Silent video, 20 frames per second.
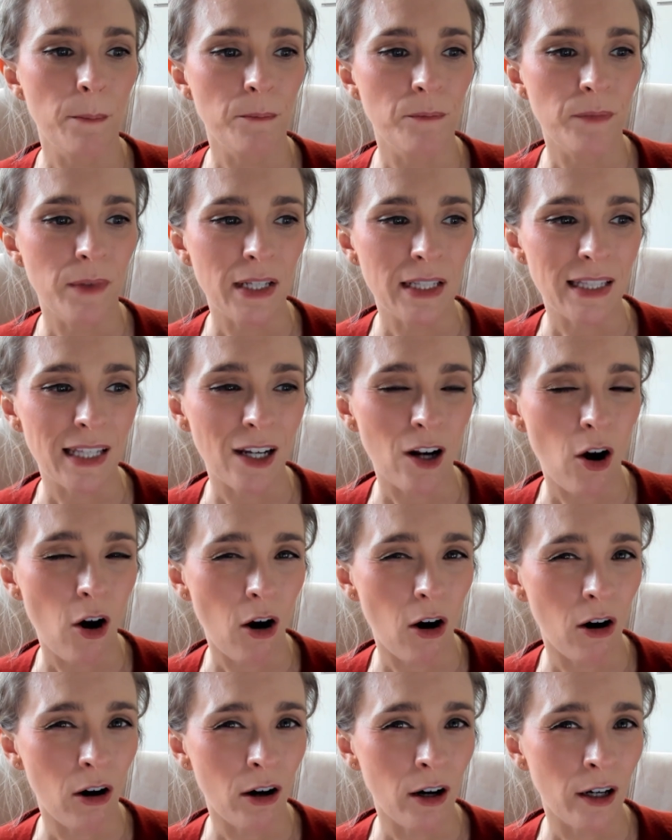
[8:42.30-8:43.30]
is it
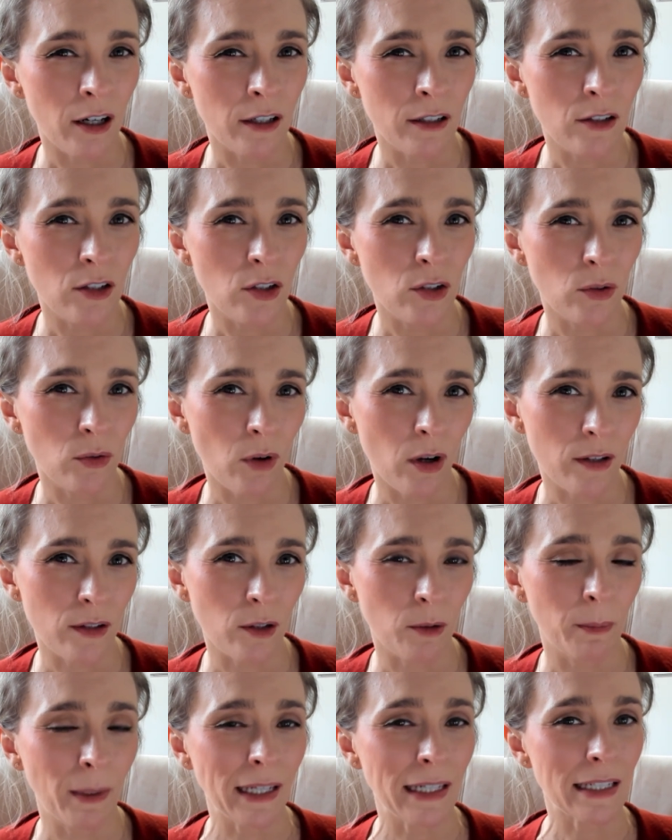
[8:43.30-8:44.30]
hard to also
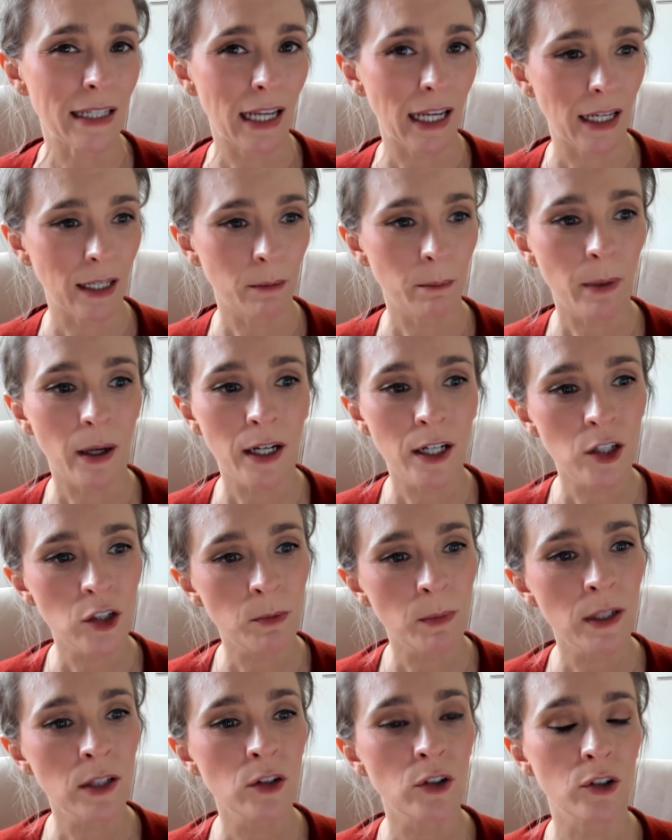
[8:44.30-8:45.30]
maintain
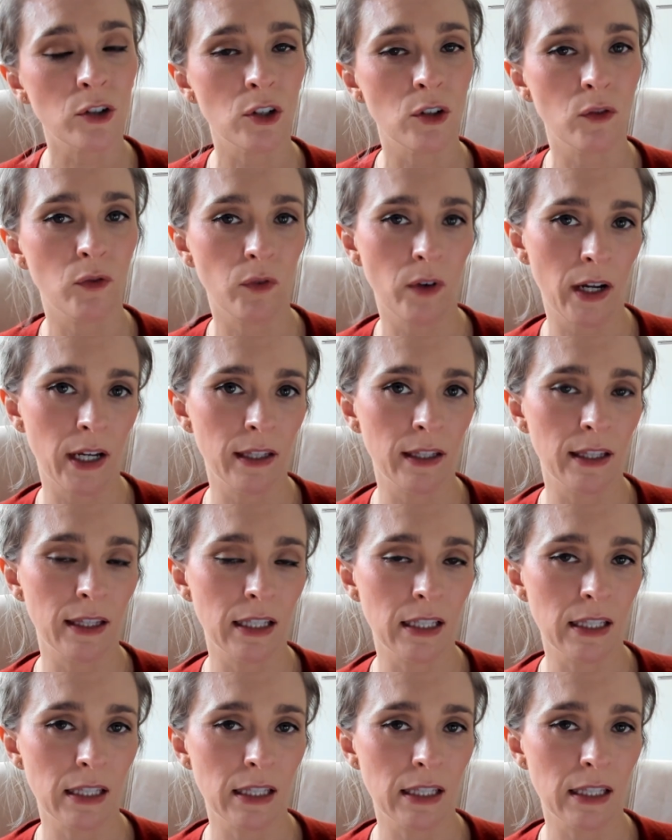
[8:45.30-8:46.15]
punishments, or do you find